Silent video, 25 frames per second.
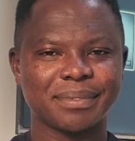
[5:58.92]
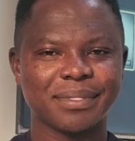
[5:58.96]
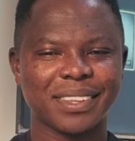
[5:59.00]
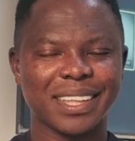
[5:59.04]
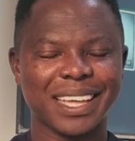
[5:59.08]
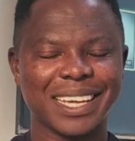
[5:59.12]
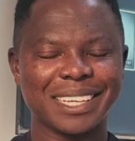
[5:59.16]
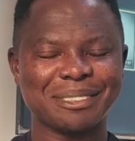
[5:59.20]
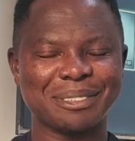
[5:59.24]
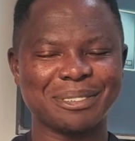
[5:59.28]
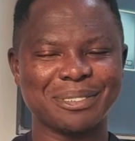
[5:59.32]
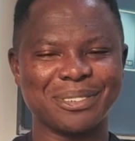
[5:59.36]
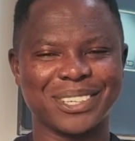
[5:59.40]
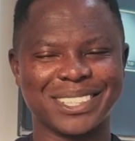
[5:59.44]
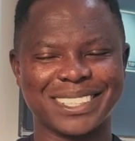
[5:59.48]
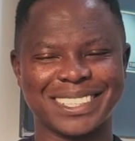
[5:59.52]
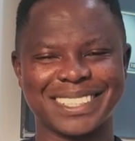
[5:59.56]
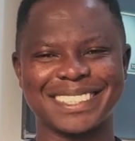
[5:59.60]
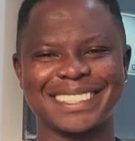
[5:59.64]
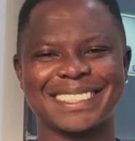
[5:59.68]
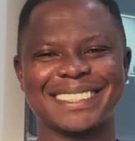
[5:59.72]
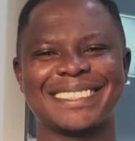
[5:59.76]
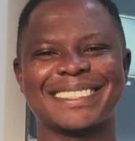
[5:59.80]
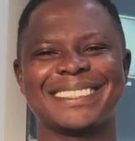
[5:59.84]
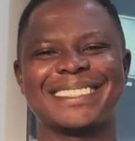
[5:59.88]
Thanks for
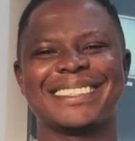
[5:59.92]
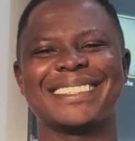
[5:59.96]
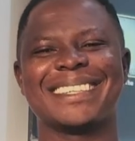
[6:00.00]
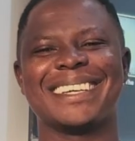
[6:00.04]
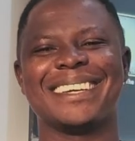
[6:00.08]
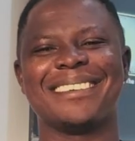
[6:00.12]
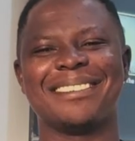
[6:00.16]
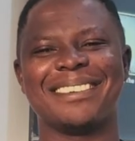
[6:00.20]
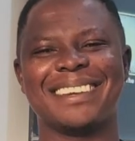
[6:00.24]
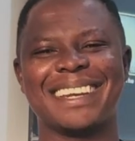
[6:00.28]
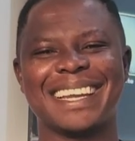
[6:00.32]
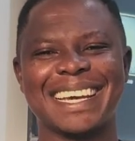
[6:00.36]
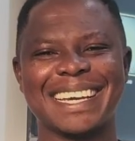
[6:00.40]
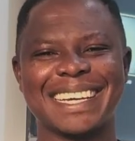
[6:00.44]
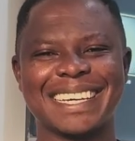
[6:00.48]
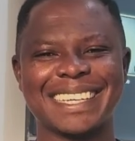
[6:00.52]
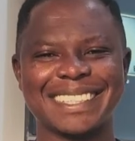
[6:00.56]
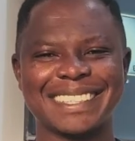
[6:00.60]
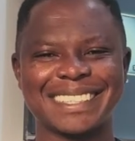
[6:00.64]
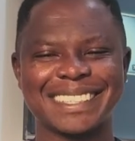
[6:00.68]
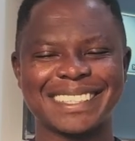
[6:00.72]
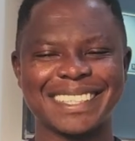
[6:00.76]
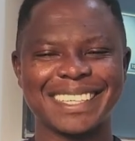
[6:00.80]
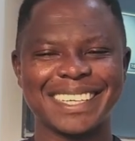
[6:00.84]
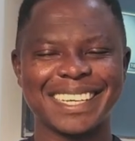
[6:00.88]
watching. If you like
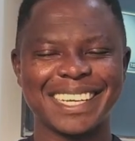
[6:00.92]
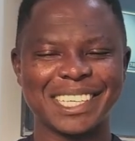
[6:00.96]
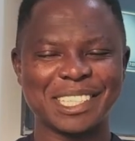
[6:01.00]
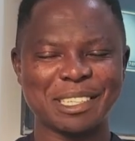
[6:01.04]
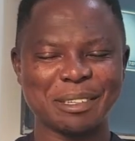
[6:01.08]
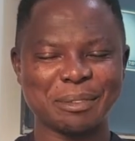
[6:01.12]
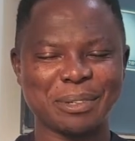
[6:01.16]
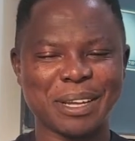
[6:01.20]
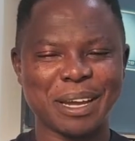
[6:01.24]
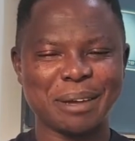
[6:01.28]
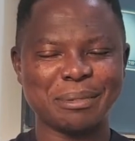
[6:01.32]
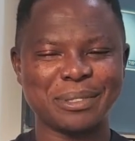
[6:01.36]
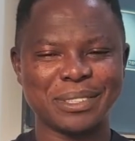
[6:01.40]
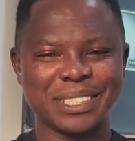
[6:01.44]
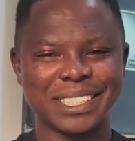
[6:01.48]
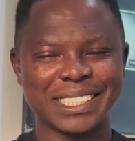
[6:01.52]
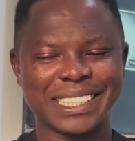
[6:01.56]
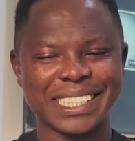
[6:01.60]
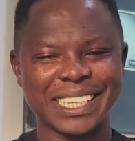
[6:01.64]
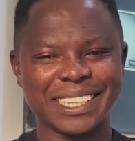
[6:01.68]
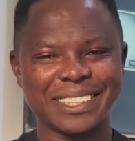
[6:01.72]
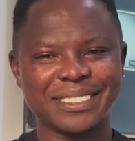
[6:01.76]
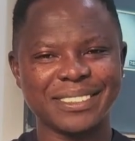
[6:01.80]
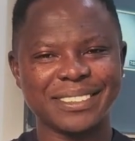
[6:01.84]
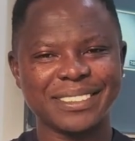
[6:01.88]
it, subscribe to the
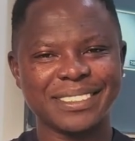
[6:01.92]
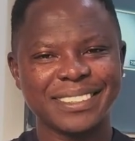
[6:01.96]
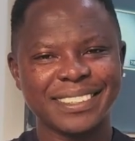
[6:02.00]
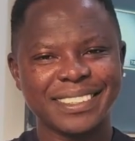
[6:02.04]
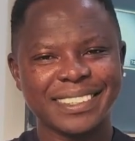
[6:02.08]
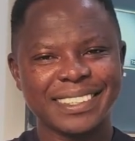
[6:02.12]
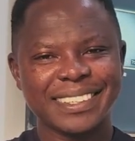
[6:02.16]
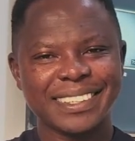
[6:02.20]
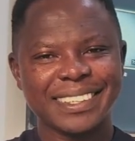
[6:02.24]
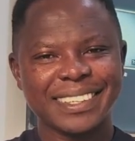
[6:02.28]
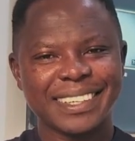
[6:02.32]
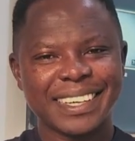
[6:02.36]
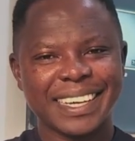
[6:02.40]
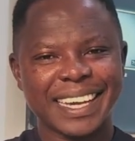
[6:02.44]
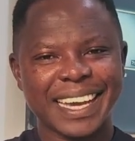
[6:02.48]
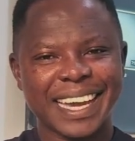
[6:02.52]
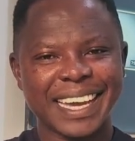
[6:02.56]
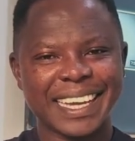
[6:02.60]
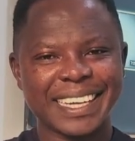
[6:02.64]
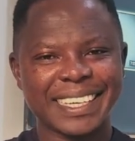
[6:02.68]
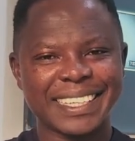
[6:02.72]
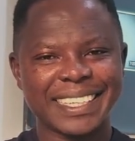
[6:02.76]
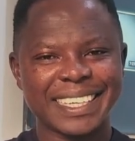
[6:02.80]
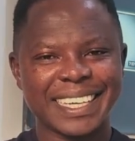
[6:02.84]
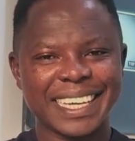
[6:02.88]
channel
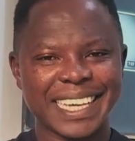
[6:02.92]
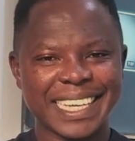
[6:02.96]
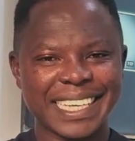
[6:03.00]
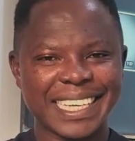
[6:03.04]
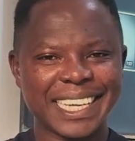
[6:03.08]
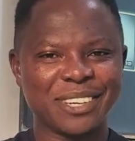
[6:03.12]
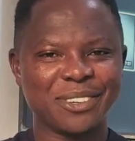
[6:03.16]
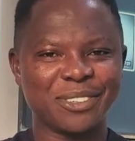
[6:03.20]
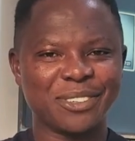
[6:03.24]
and hit the